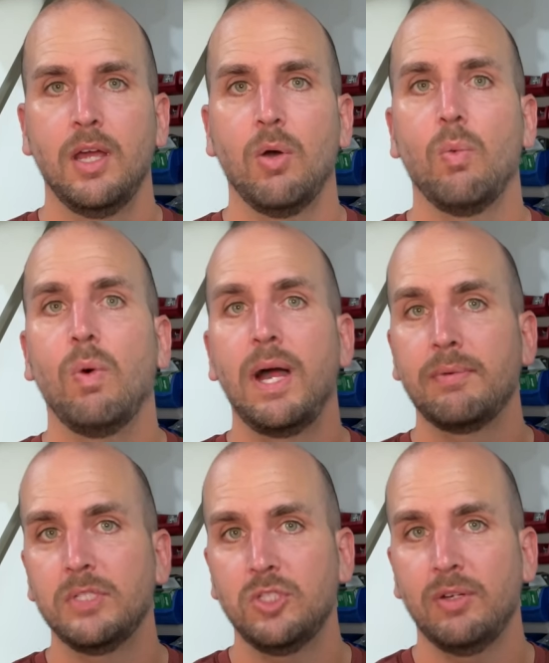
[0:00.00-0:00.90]
Why
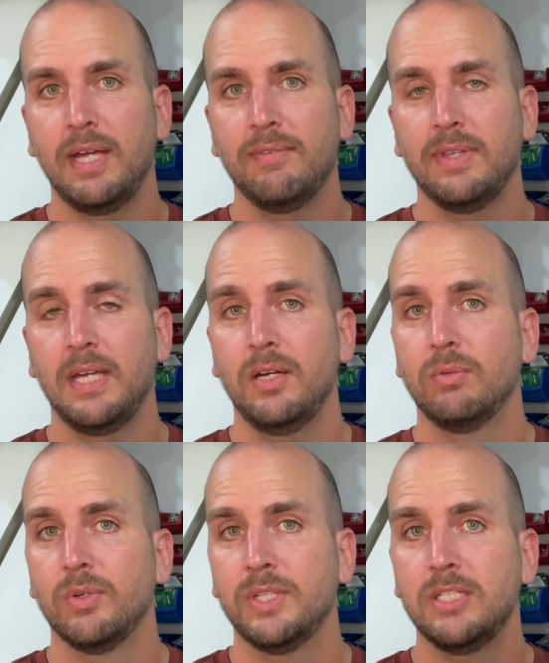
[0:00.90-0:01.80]
would you have that?
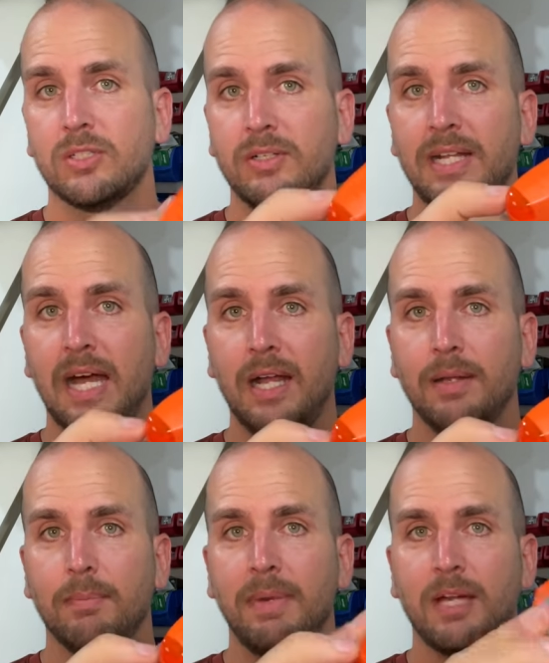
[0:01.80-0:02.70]
Well, these are
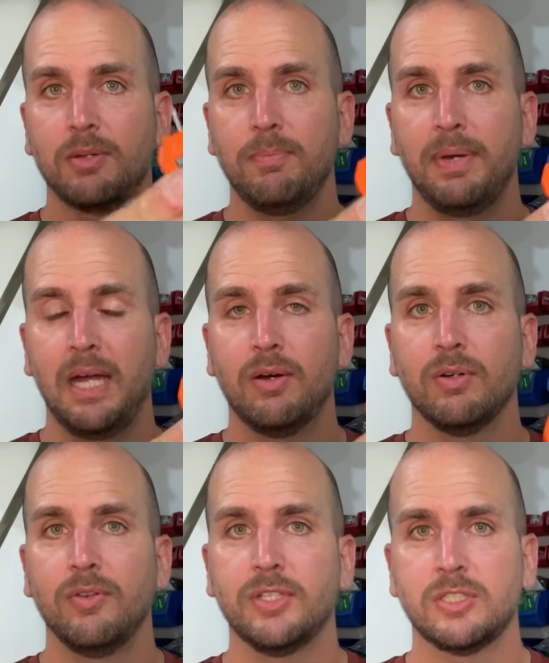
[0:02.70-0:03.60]
not battery
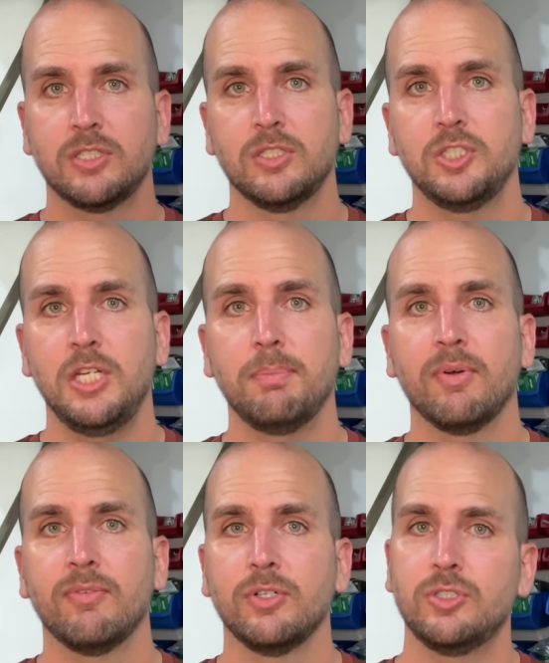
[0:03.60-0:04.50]
powered. This is a
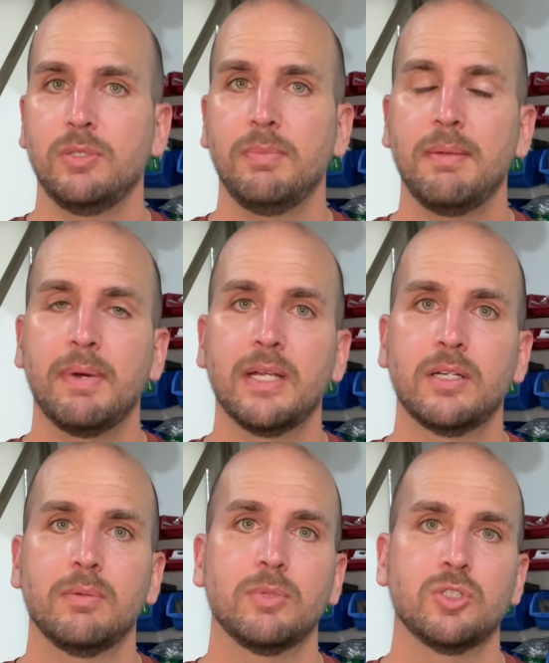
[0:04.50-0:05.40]
cheaper version made by
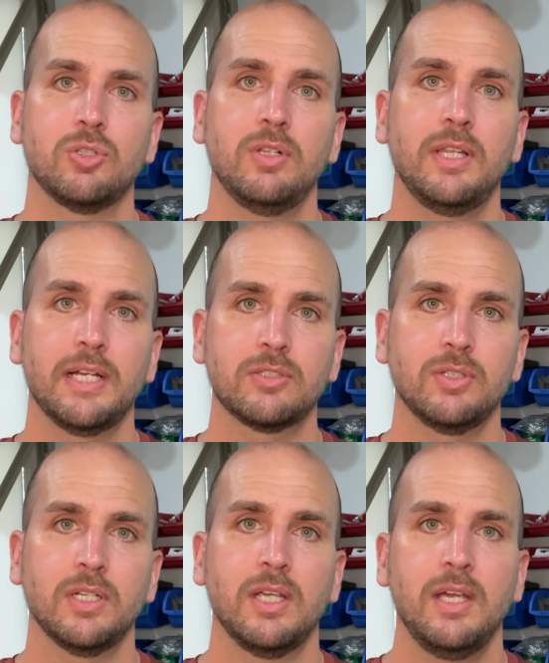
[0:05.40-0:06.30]
Commercial
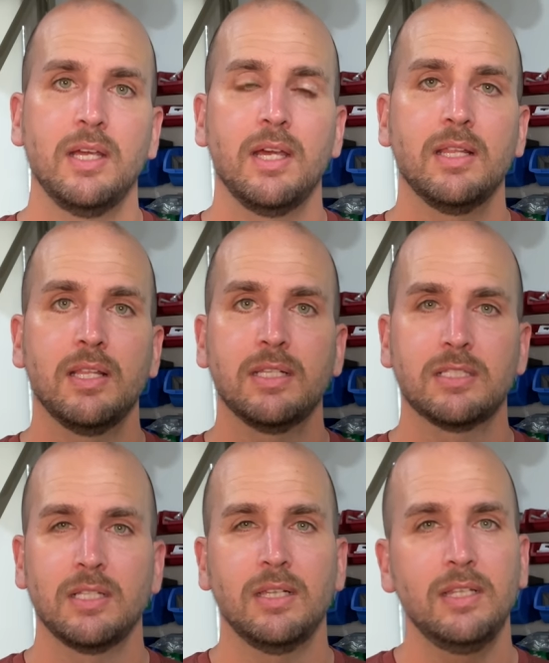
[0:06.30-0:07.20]
Electric. And then this
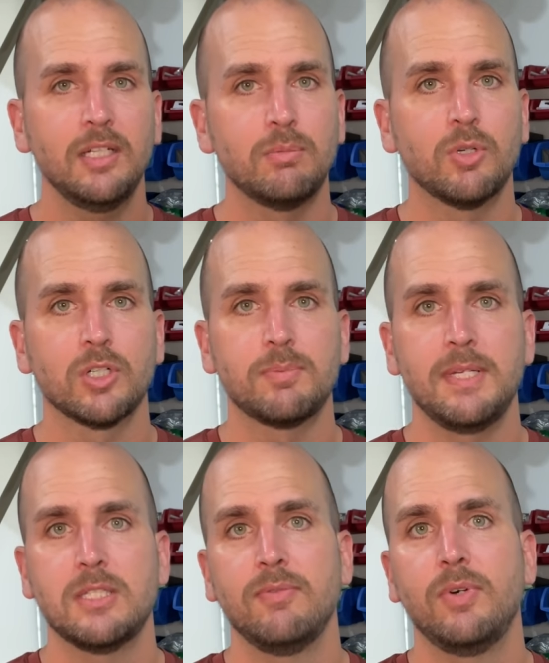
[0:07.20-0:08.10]
is a little more
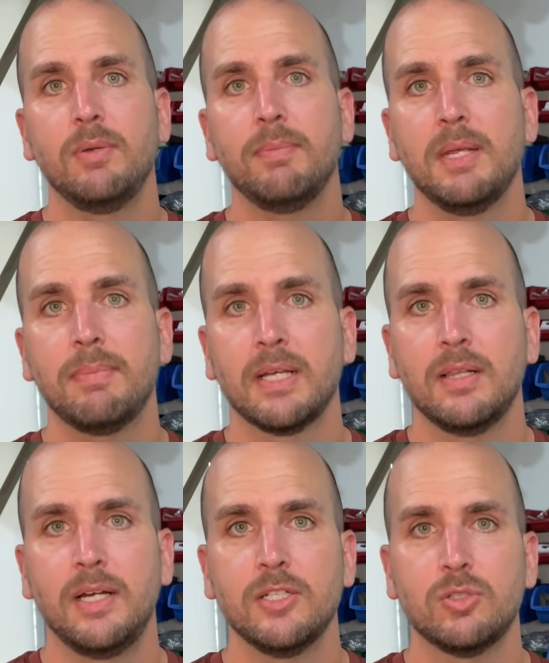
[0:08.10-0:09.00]
expensive one made by
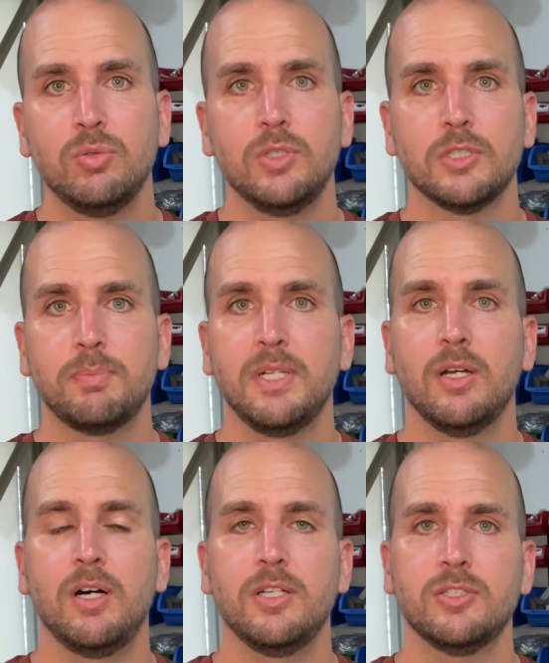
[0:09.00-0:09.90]
Klein Tools, but it
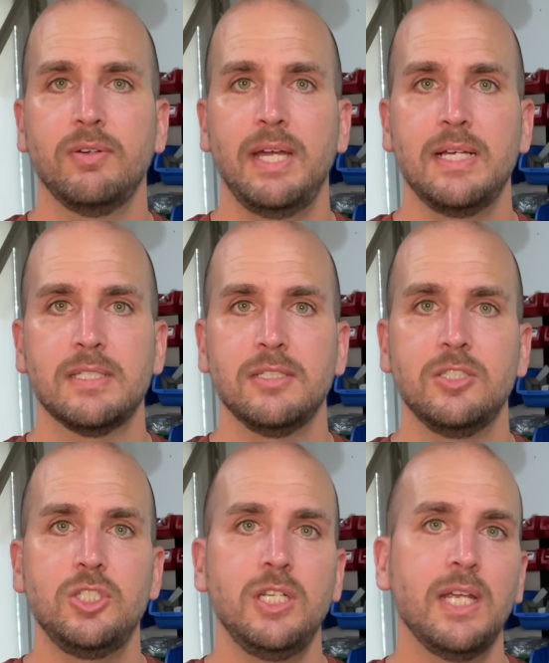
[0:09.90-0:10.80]
also has a
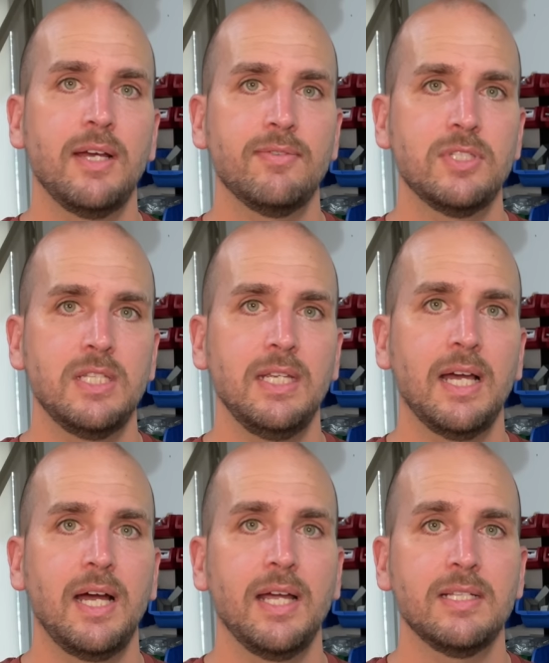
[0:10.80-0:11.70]

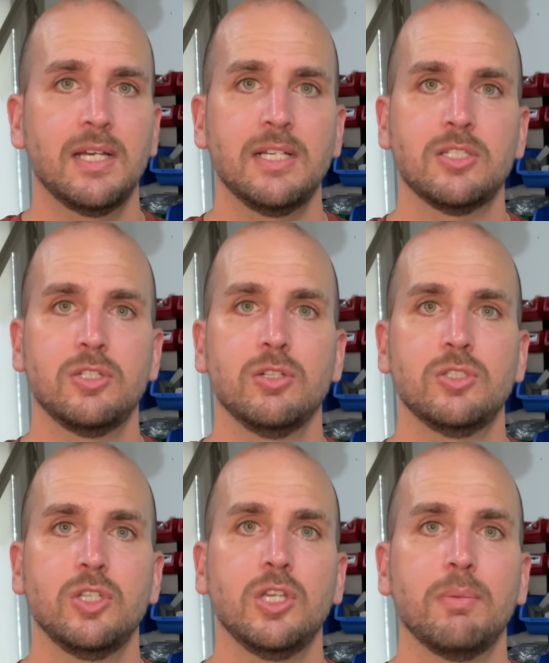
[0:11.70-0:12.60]
GFCI tester
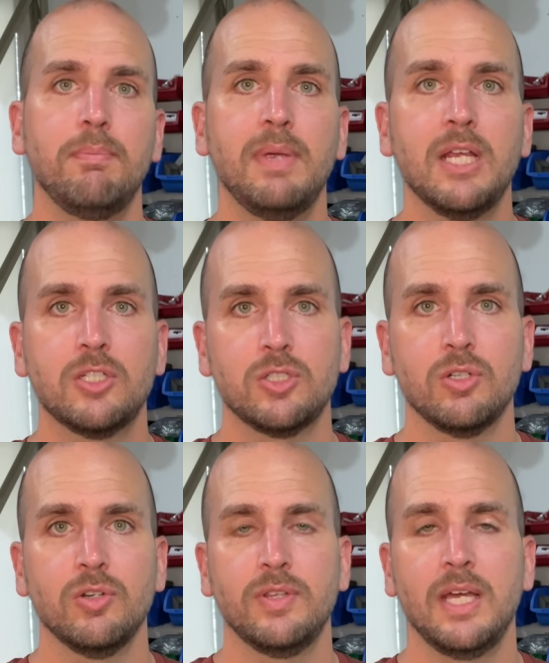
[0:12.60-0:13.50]
so you can make
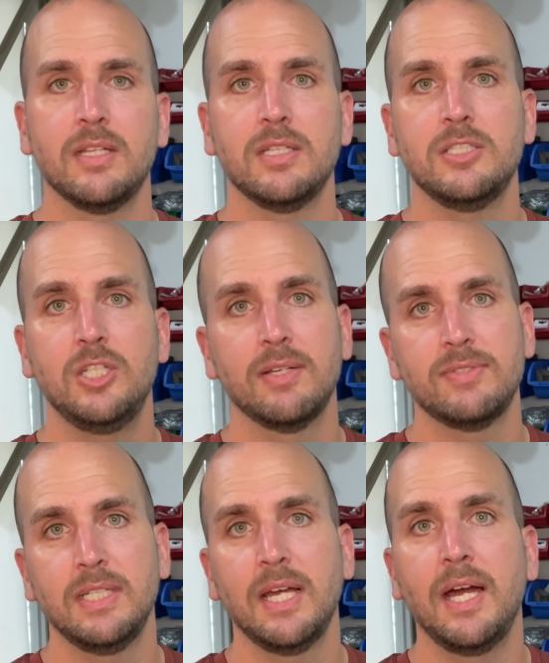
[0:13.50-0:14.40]
sure that the
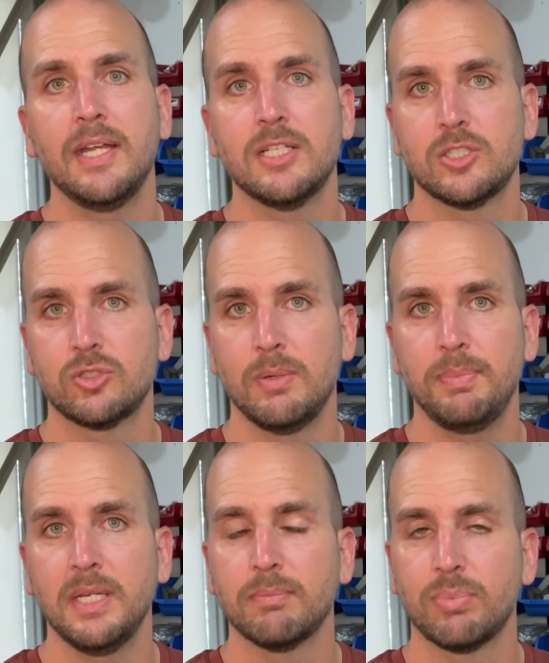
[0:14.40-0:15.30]
GFCI is tripping